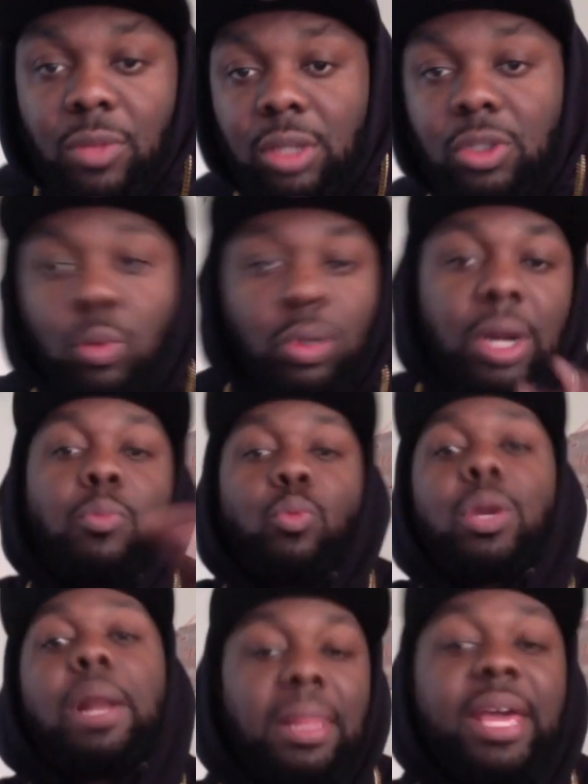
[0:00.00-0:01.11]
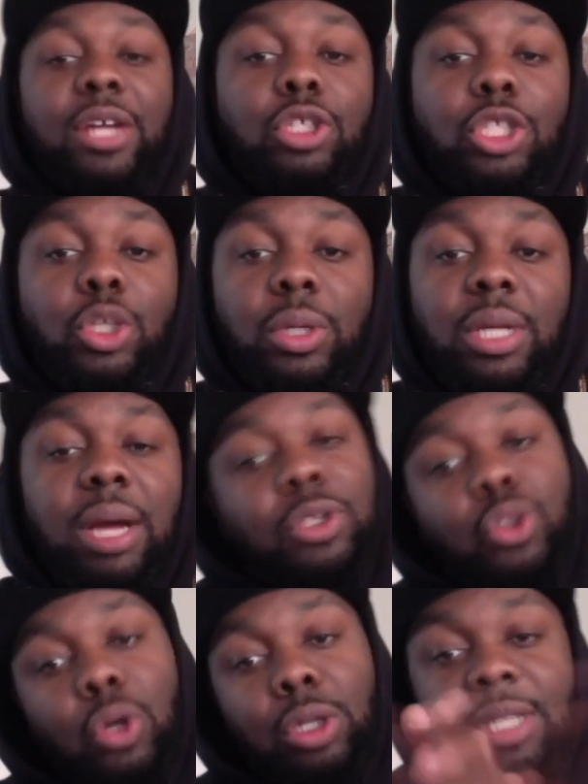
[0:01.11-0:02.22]
So what I plan on doing, I'm gonna
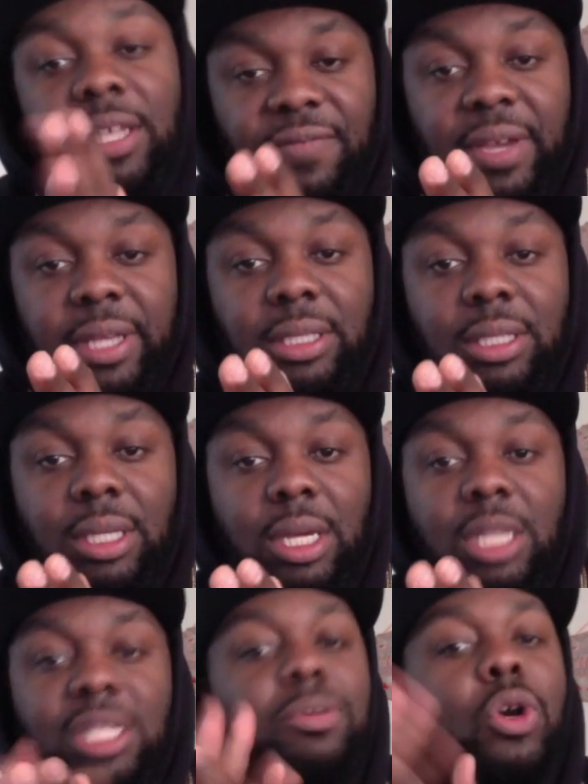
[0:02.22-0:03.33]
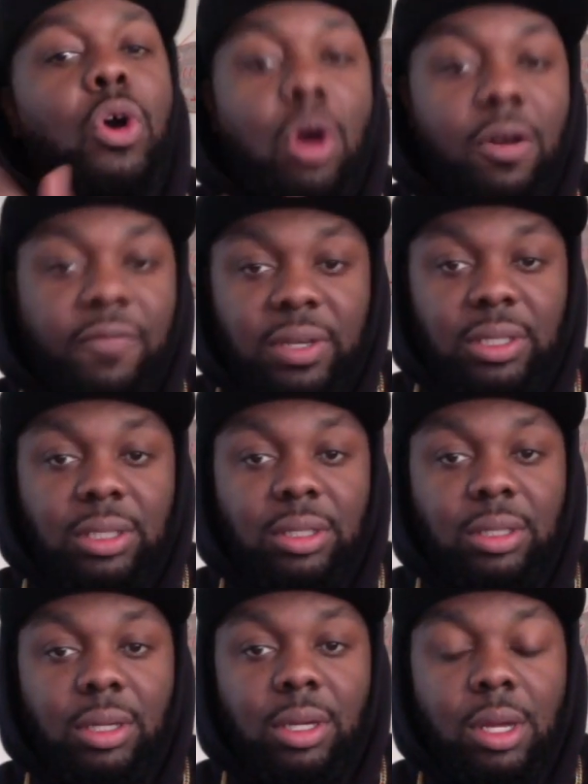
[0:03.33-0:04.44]
talk defense. Then I'm gonna go offense.
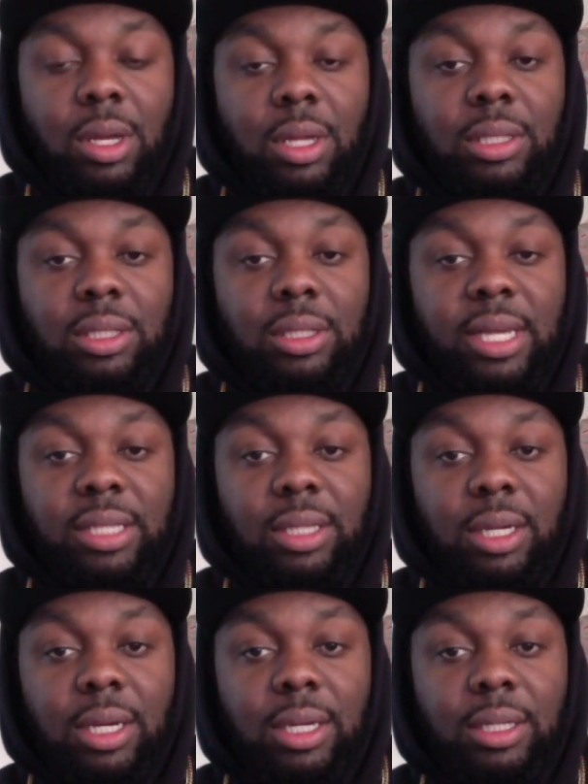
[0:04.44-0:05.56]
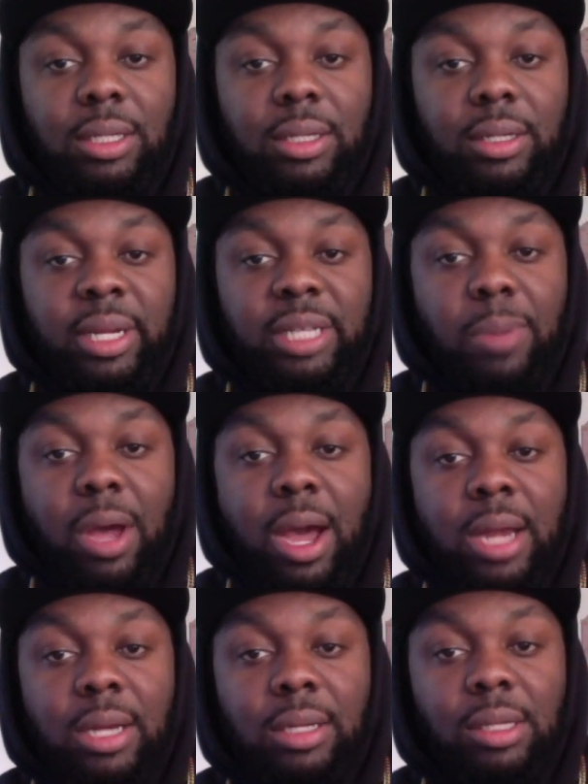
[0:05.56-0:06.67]
Next pod.
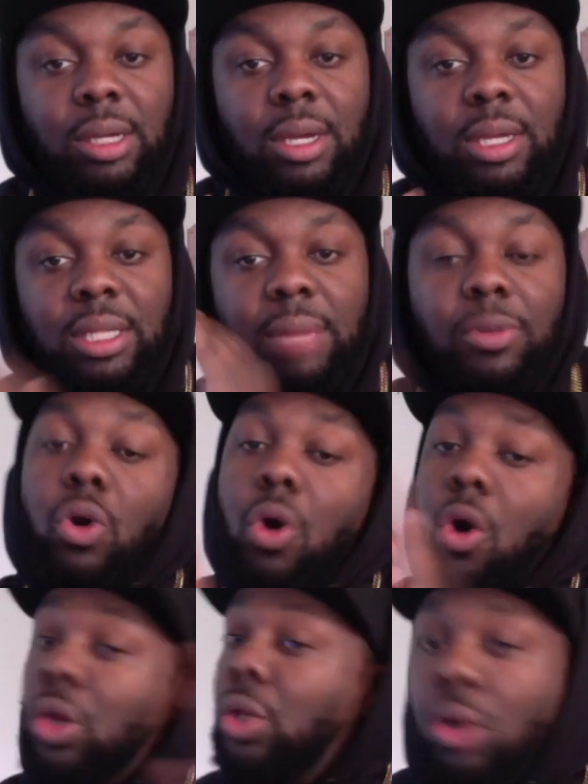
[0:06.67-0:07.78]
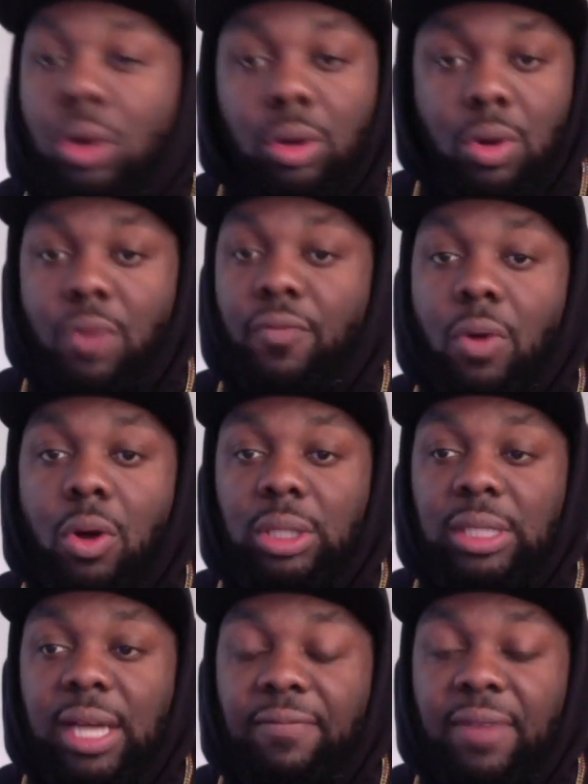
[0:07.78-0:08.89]
Then I'm gonna go all overall
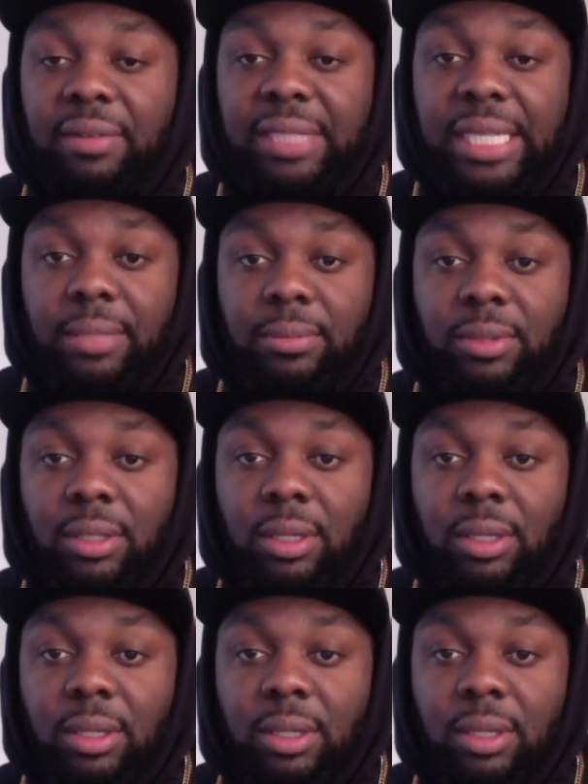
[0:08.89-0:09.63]
top 5 teams.